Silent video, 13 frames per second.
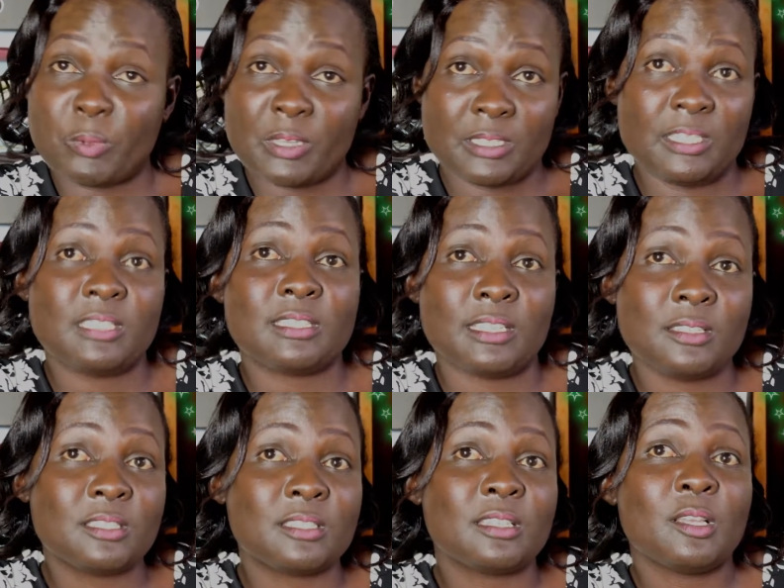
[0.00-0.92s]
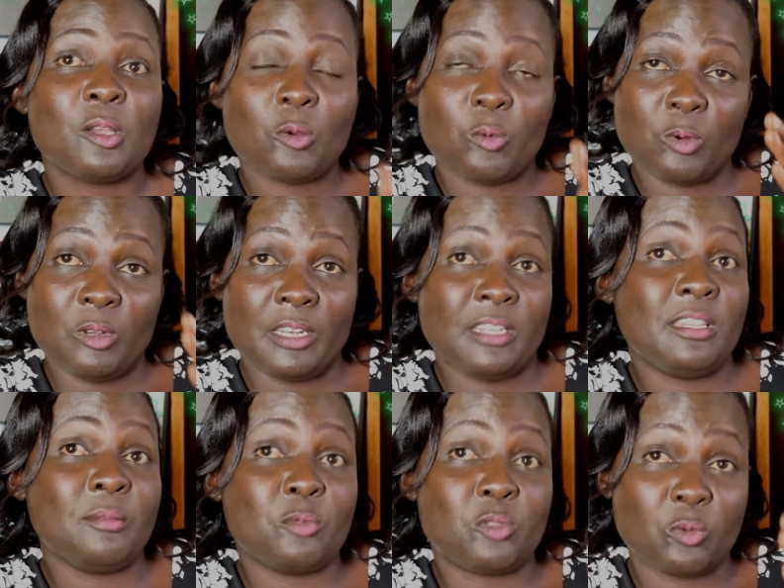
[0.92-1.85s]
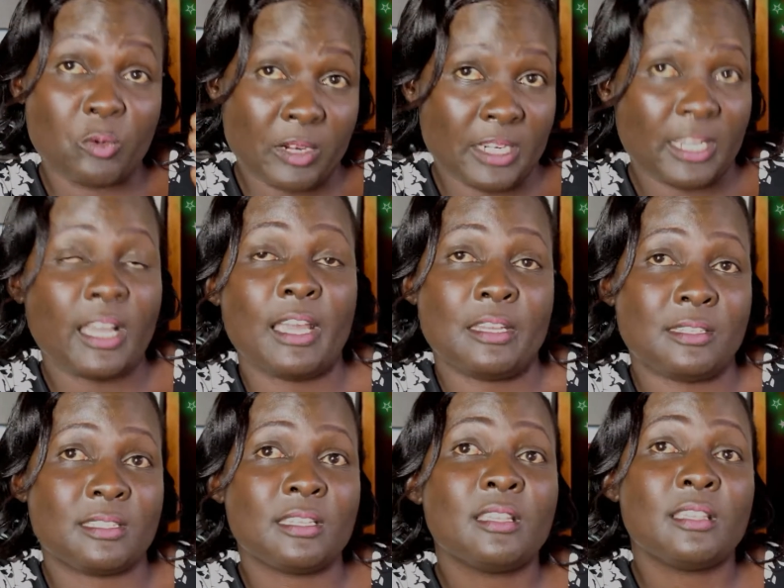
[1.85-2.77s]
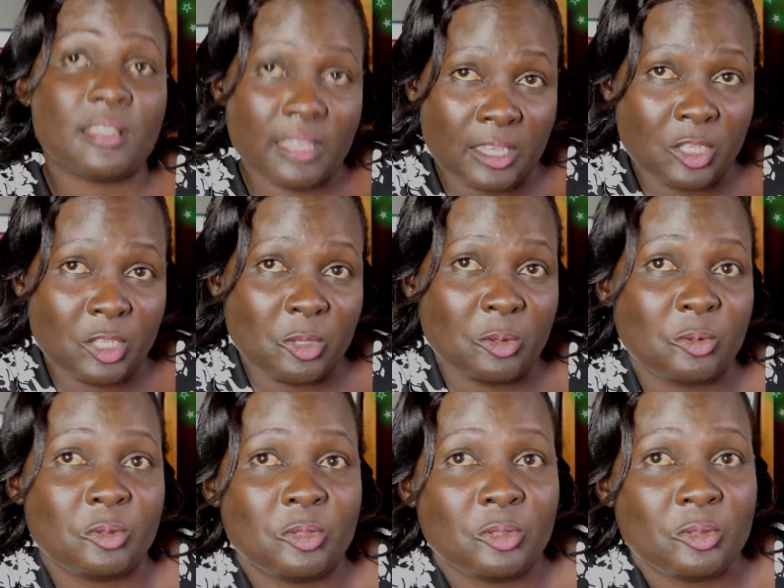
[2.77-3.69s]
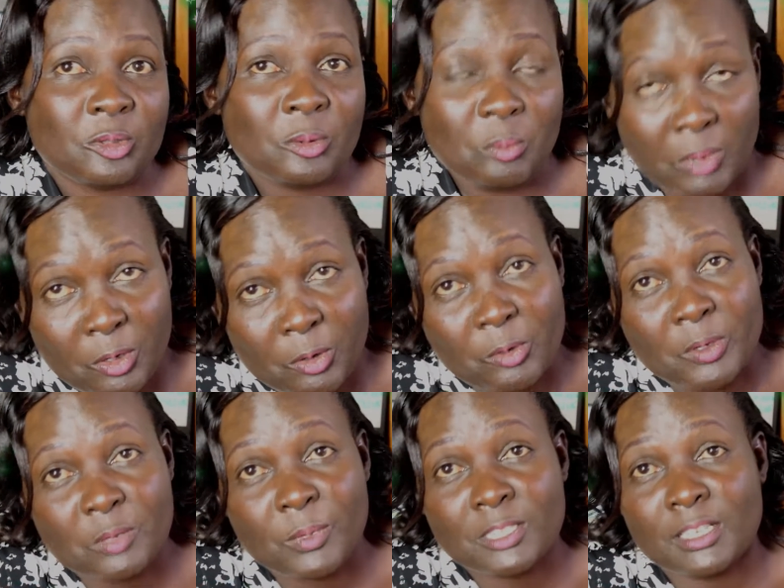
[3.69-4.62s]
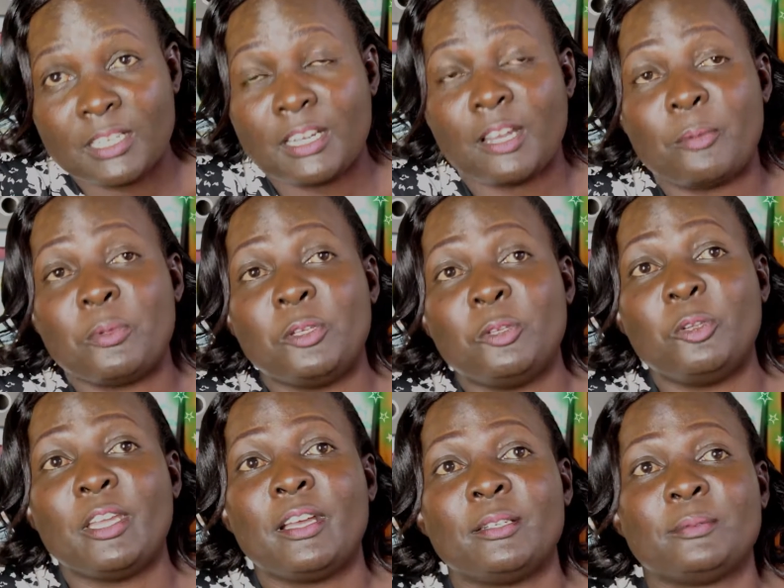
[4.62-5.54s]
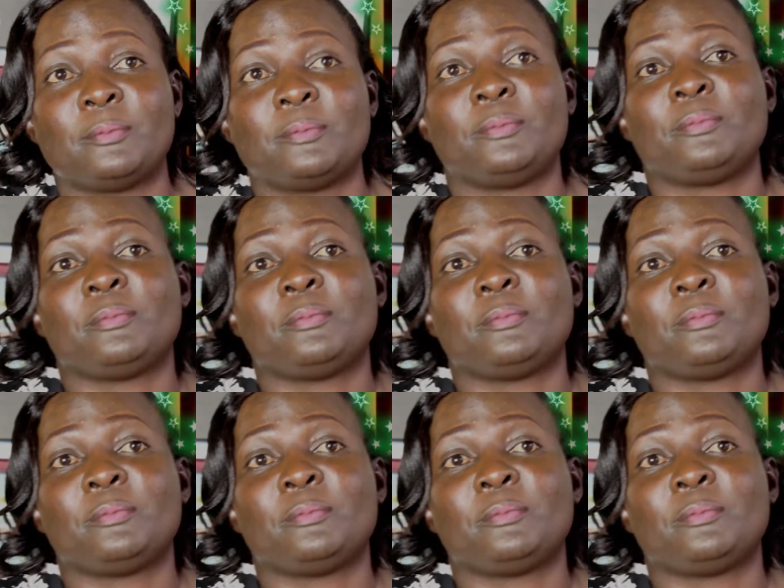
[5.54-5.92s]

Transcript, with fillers: persistence will lead them to greater heights. Thank you. Merry Christmas and a Happy New Year.